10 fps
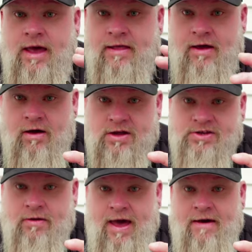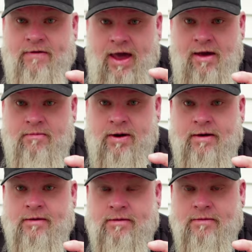and they also have
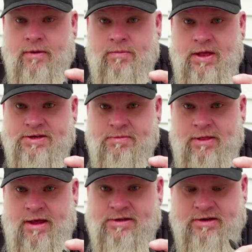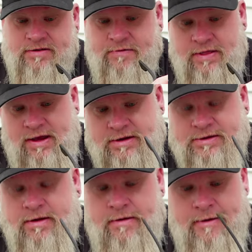amber replacement lenses for these.